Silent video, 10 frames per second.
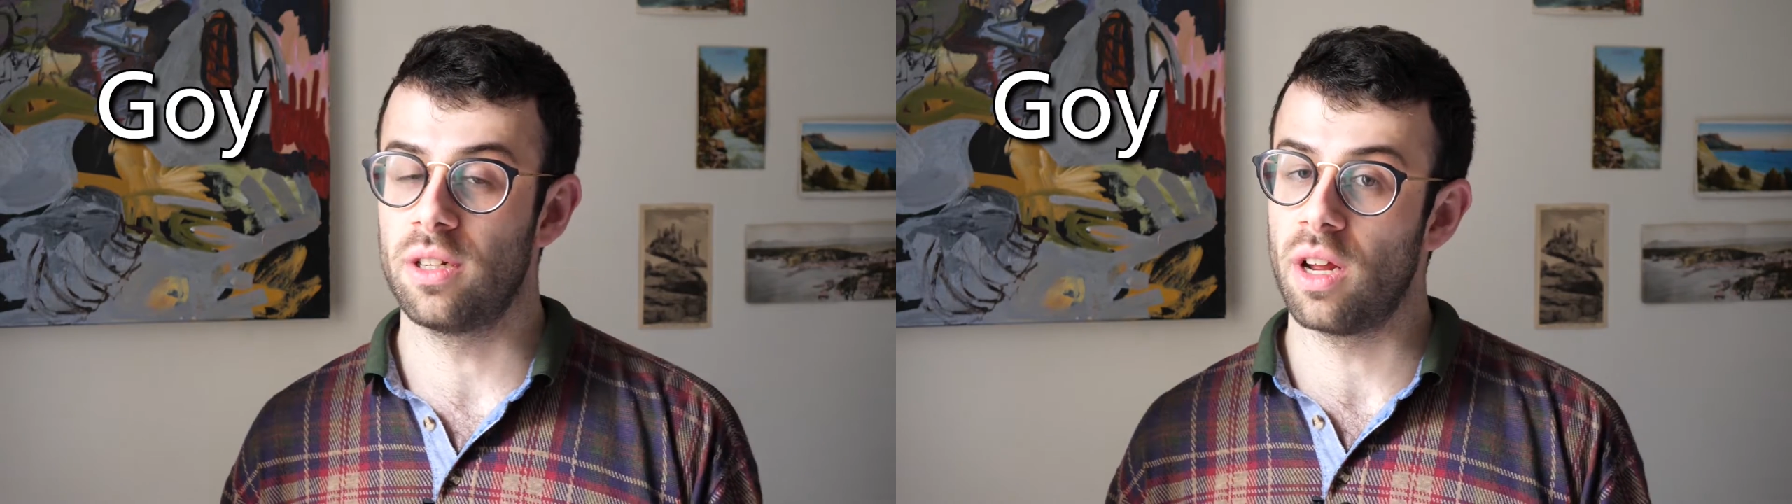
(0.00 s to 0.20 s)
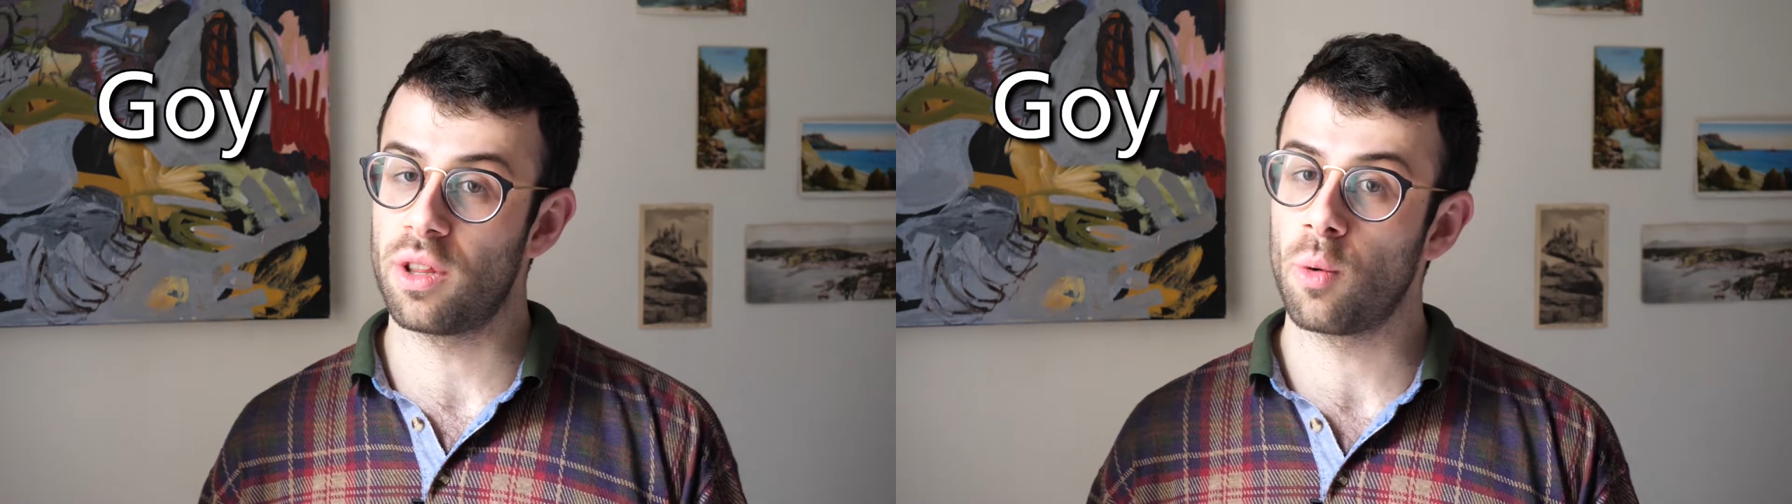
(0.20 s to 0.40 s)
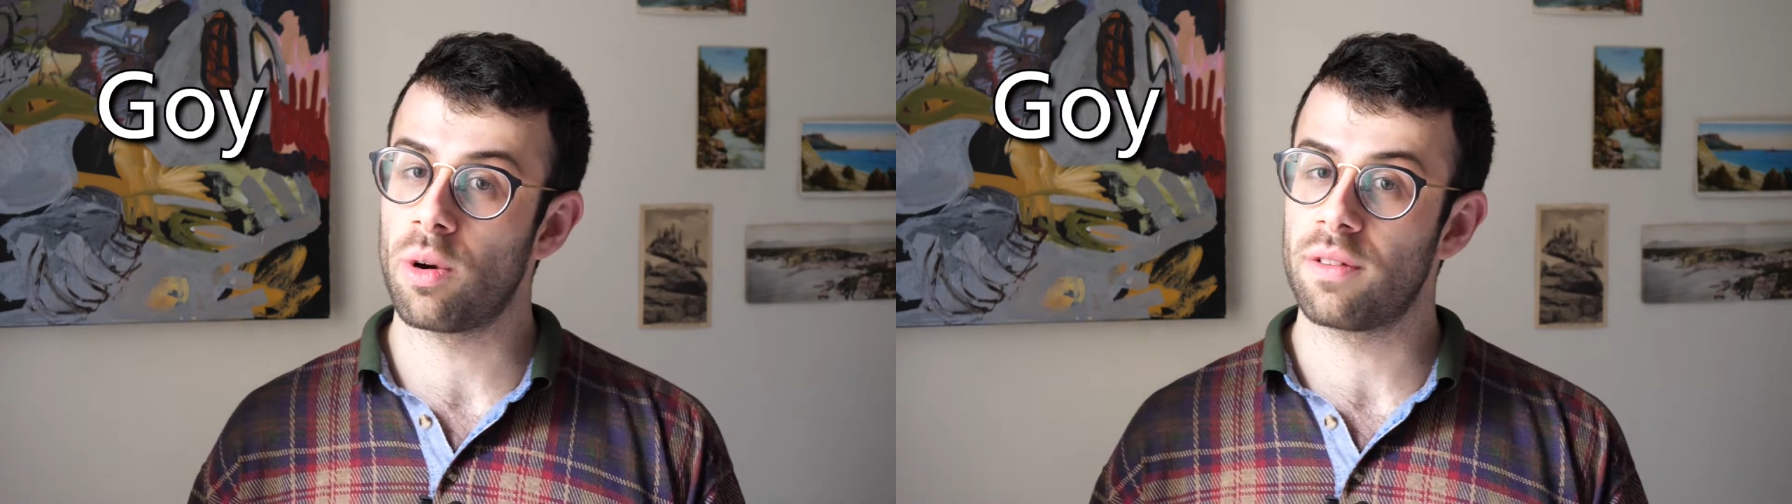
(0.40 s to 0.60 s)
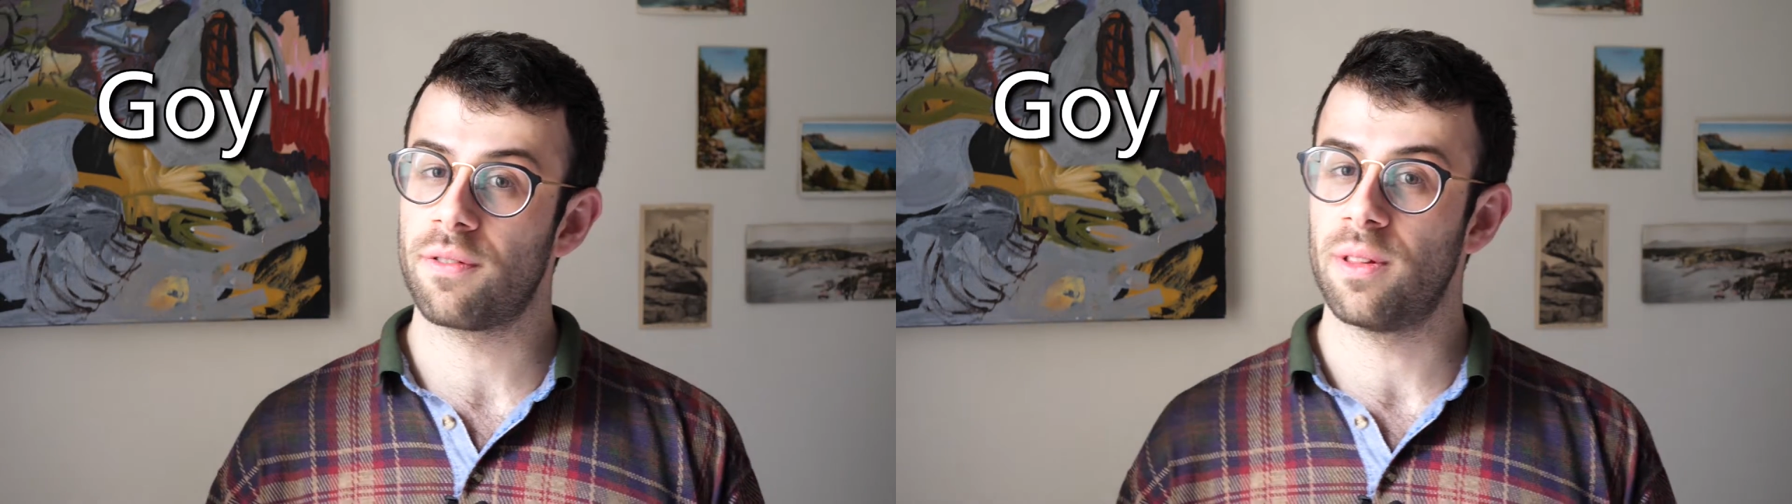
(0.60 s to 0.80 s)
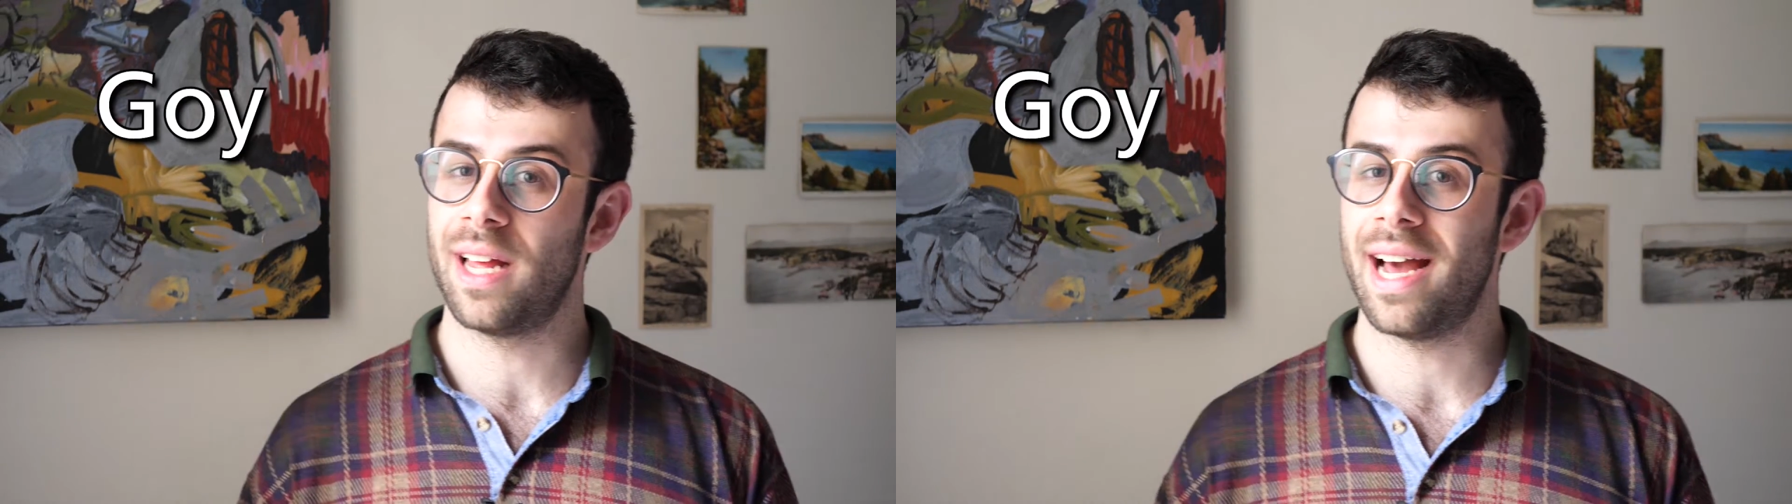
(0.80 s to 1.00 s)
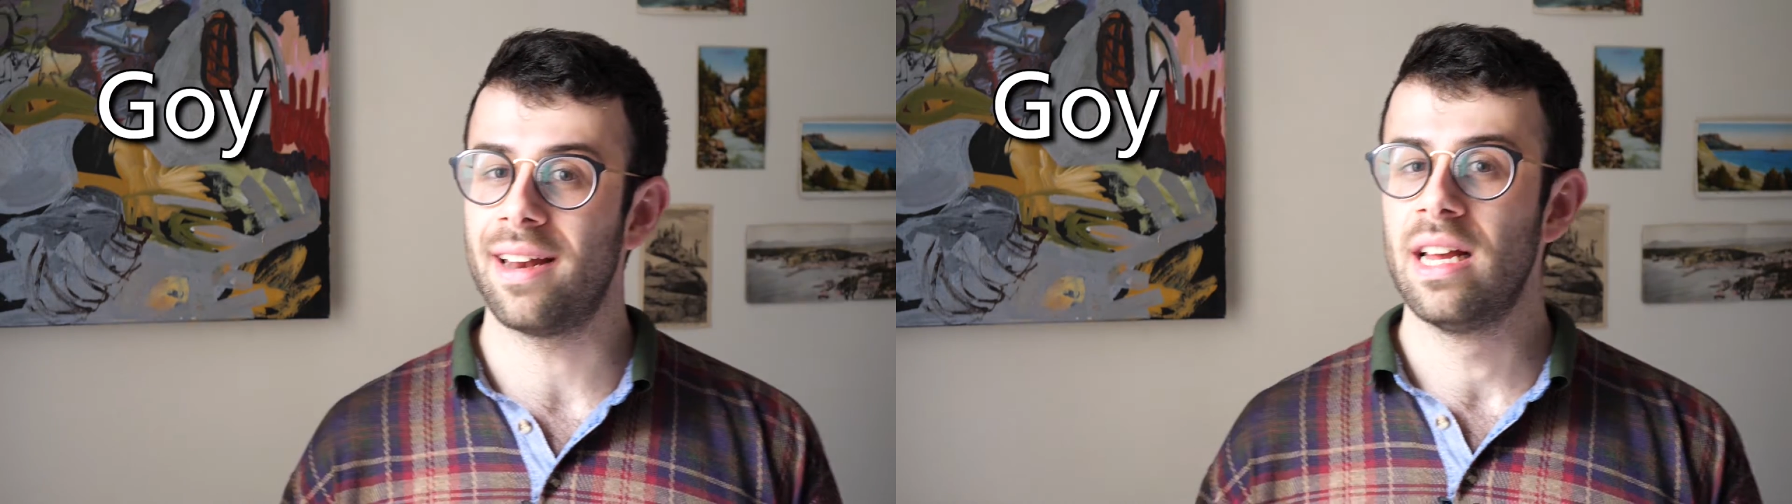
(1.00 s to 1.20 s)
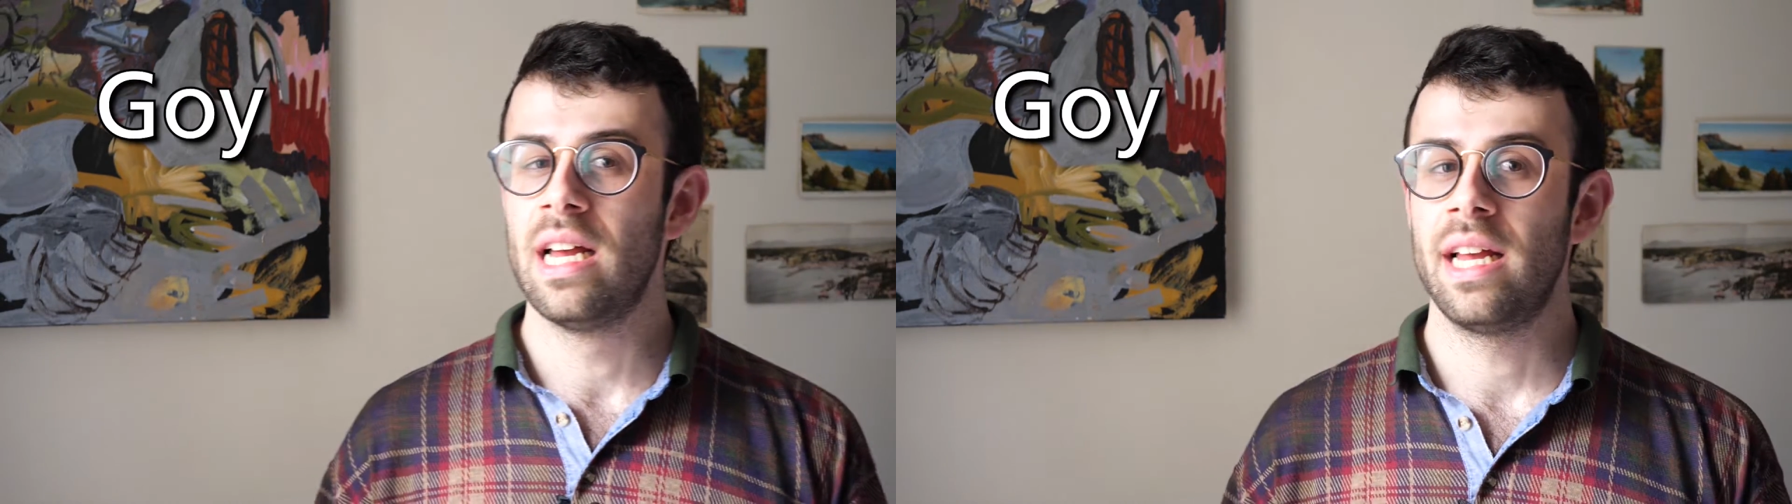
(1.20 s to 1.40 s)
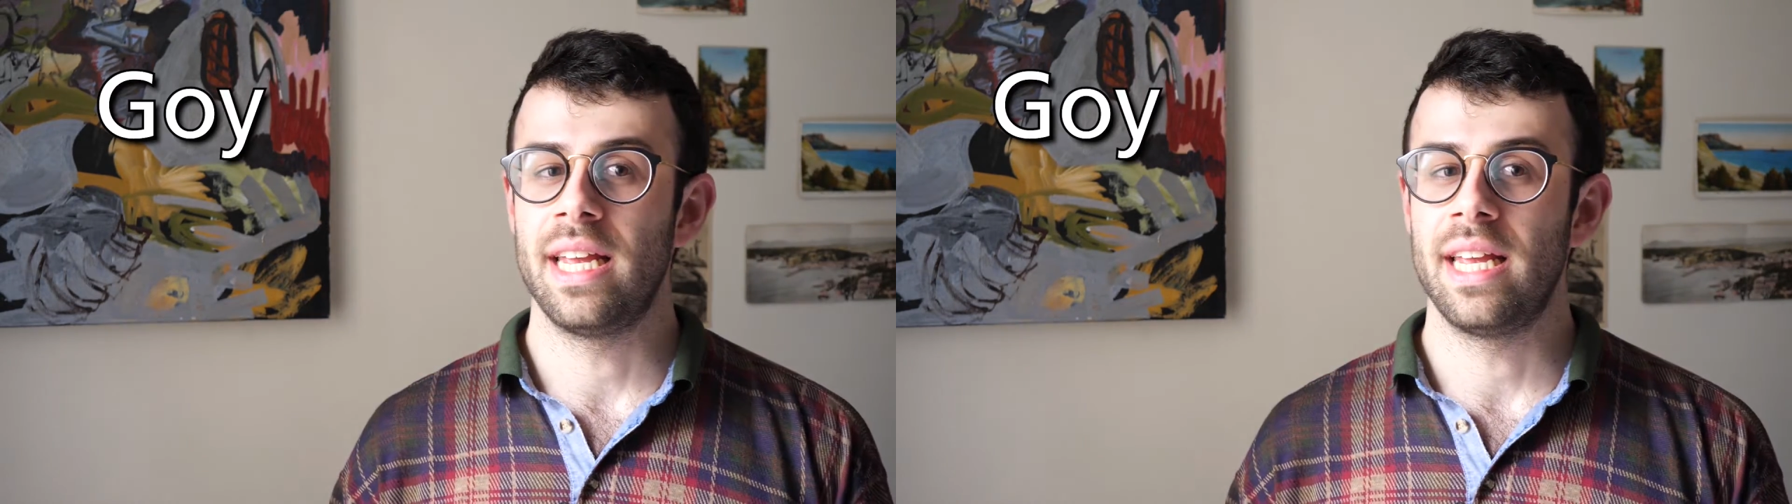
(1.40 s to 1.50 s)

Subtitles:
Another word for that,